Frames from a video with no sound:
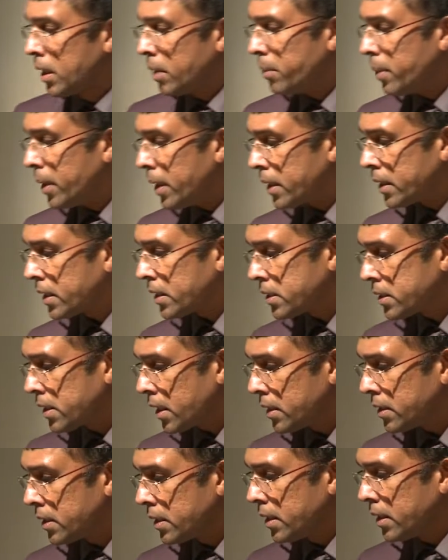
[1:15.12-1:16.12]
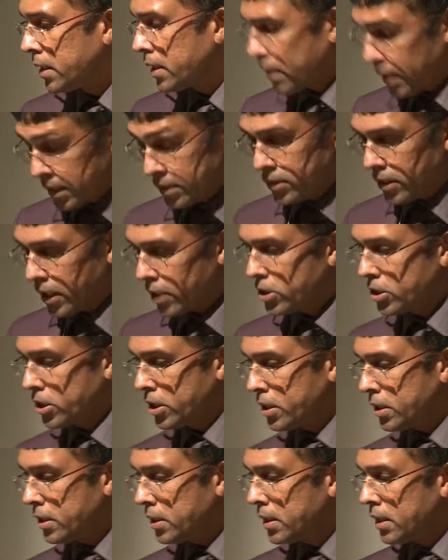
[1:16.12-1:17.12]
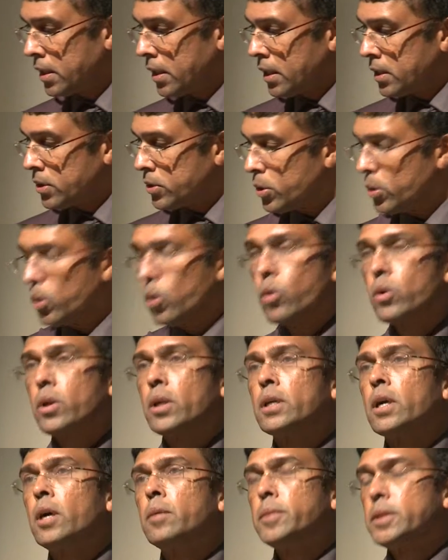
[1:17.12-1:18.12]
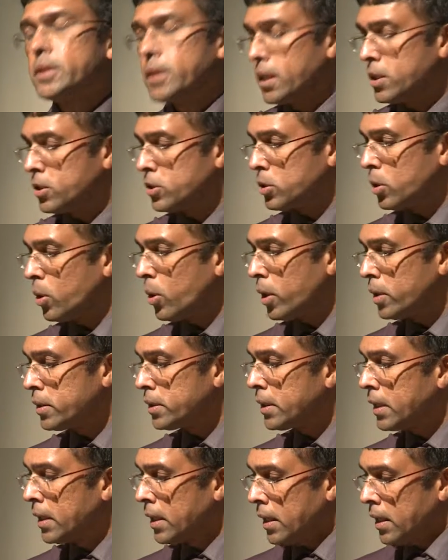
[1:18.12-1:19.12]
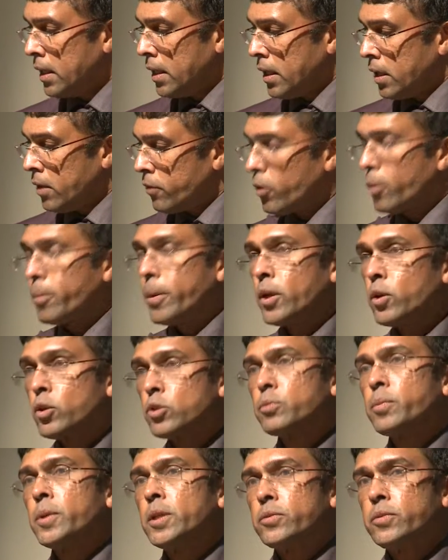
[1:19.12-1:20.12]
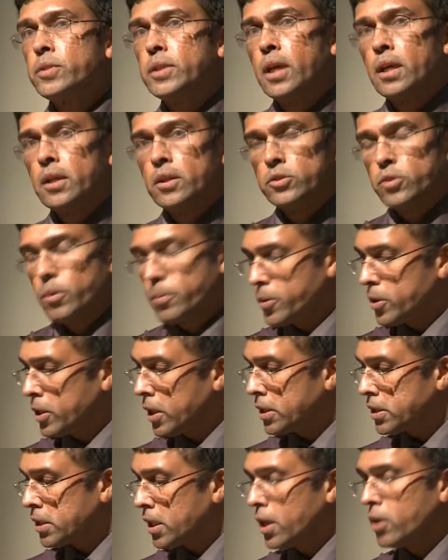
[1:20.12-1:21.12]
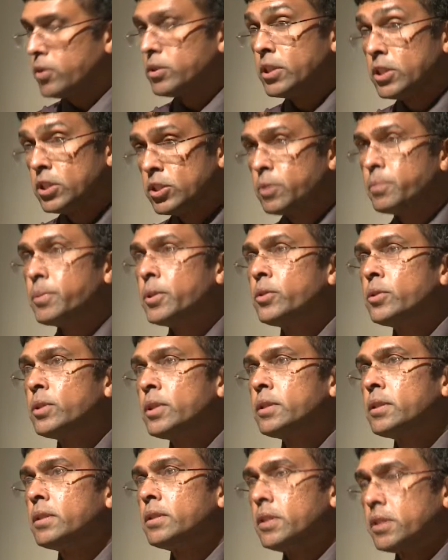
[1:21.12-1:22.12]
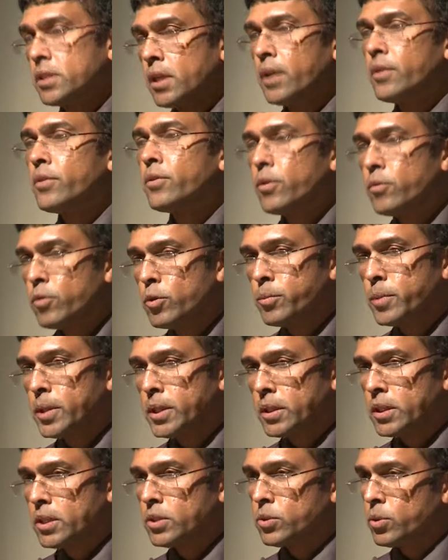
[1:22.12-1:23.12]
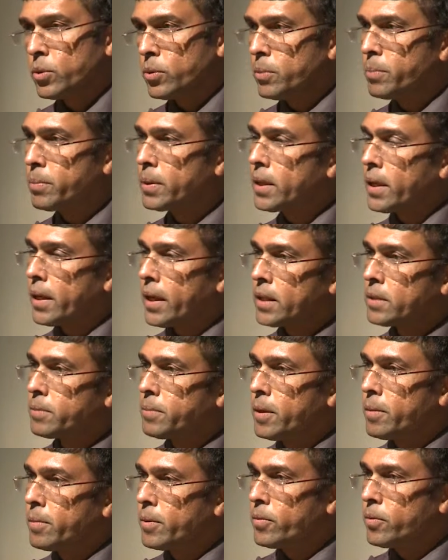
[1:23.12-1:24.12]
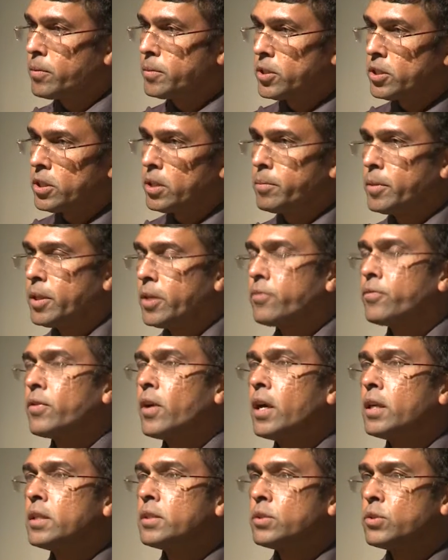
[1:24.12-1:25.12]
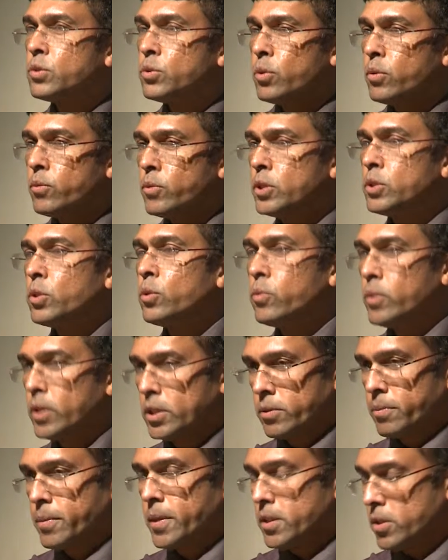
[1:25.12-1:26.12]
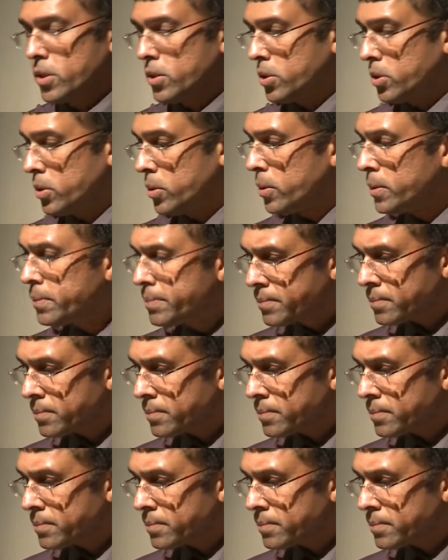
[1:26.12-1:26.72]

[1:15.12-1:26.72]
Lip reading: building construction, to local government, and so on. From aerospace, we've done lots of projects around distributed design review meetings. So you connect people from Germany, France, through virtual workspaces to